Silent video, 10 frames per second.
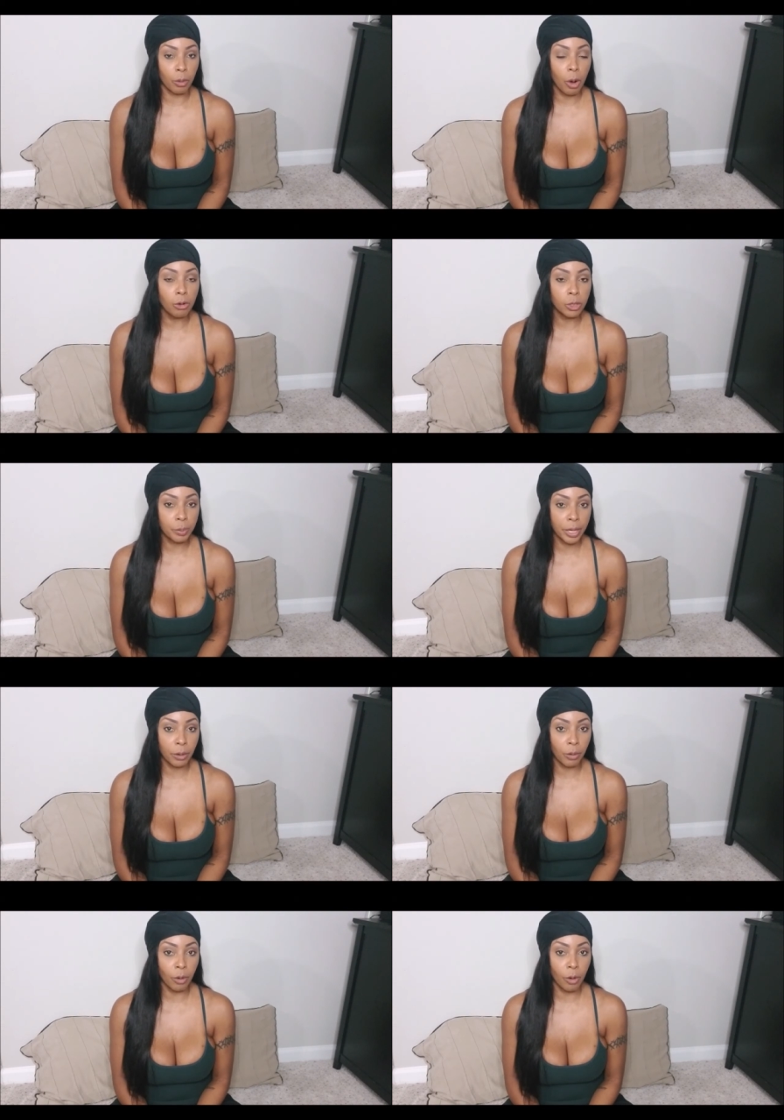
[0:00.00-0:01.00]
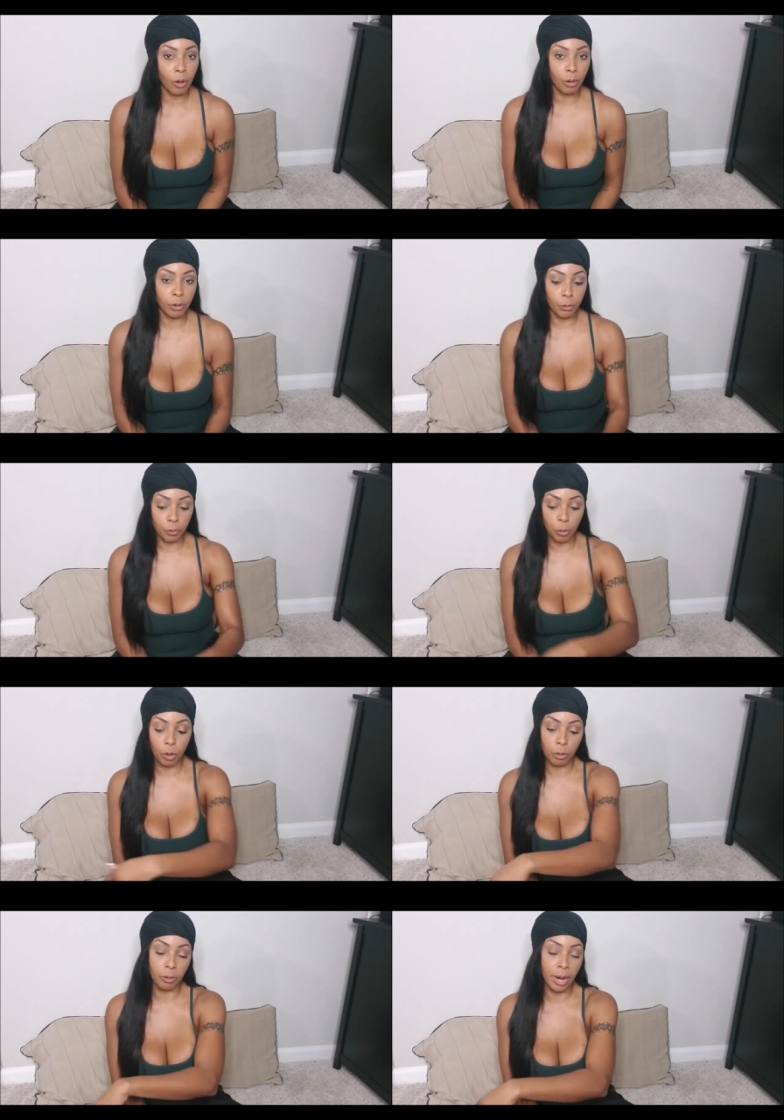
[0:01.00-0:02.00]
rose petal on the
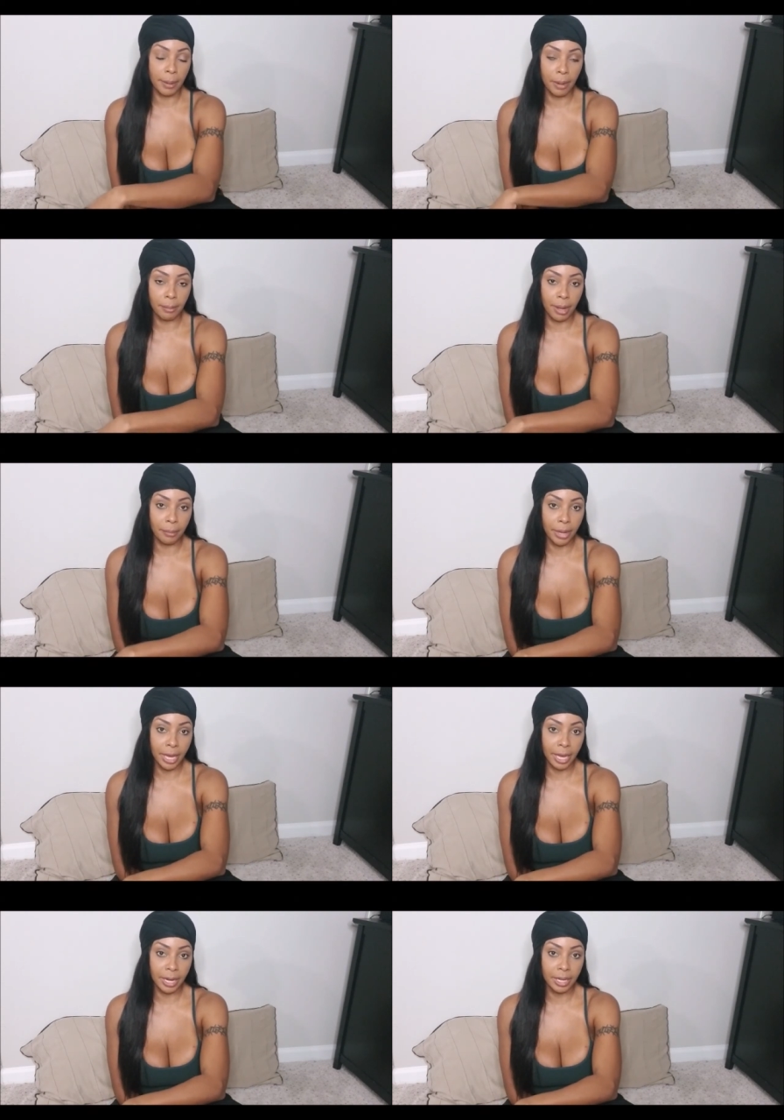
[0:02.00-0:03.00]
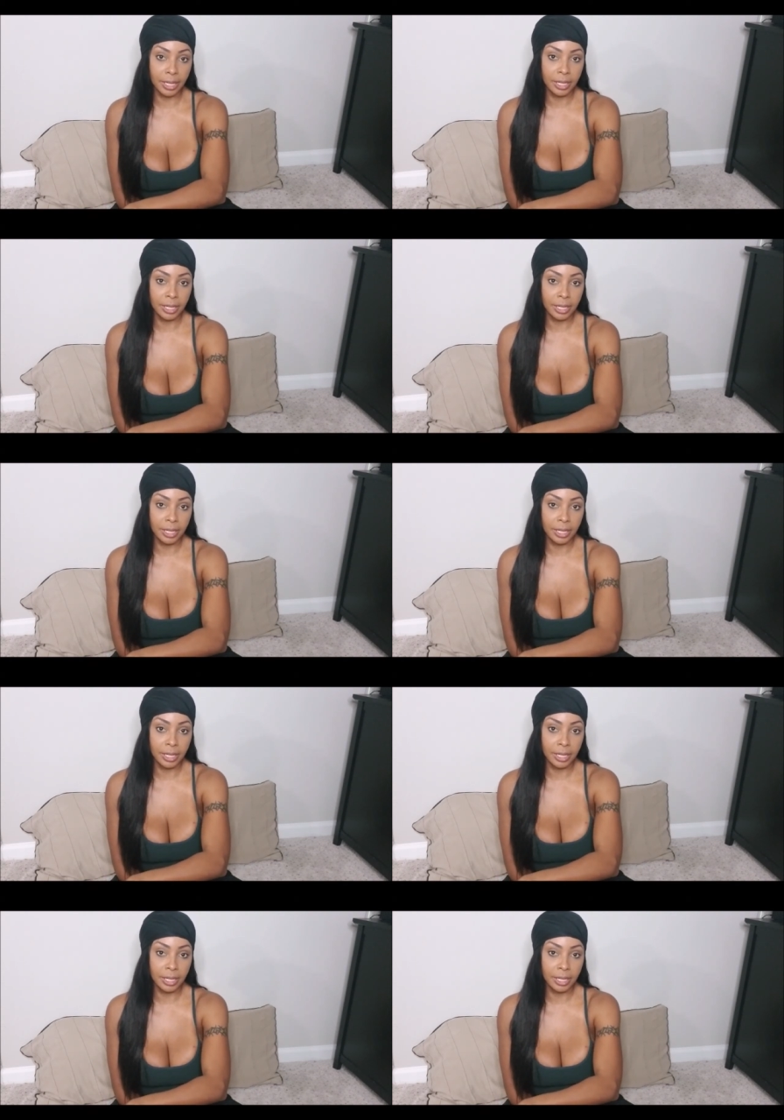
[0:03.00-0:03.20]
floor right by my bed.